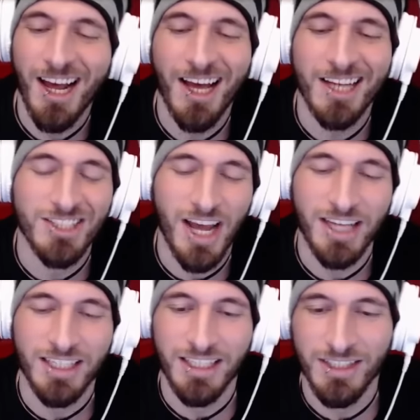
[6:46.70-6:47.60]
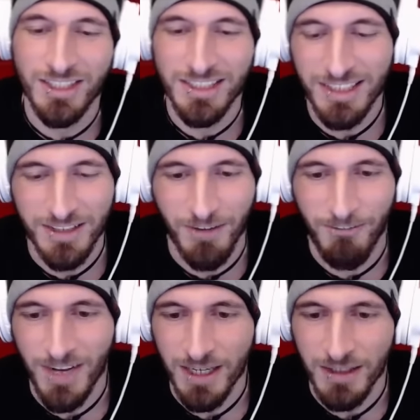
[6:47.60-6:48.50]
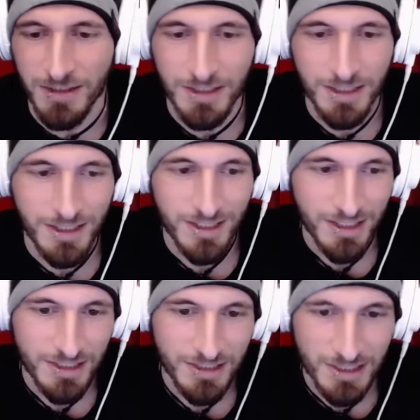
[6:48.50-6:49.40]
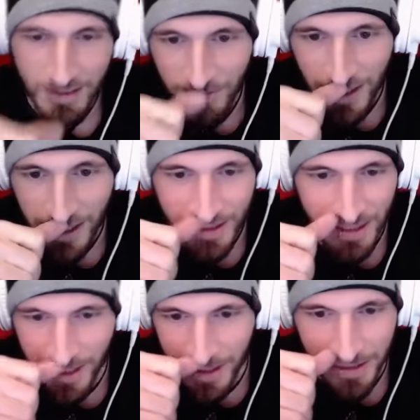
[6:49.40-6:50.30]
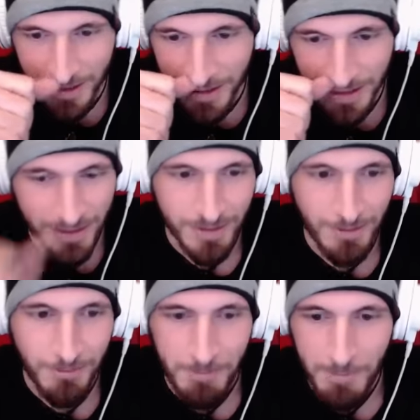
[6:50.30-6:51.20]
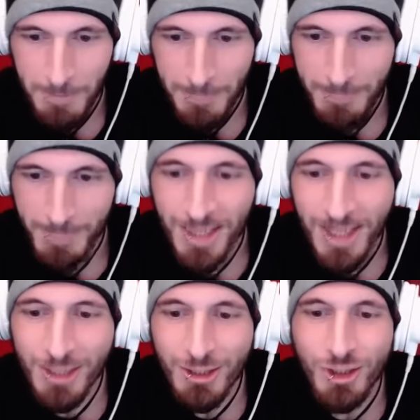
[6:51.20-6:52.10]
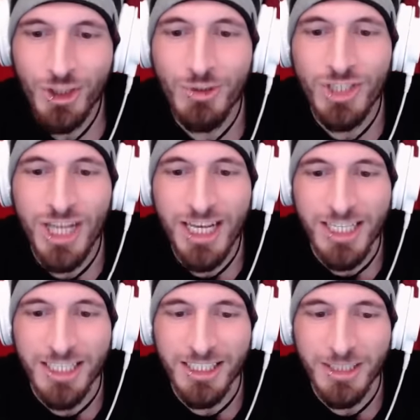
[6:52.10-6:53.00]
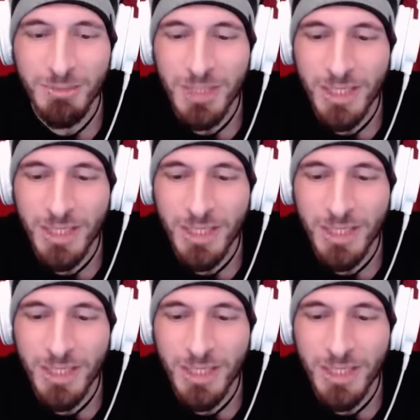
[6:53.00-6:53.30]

Jackie, you're such a fail. Such a fail today. Yeah, let's show Jackie. Let's play with a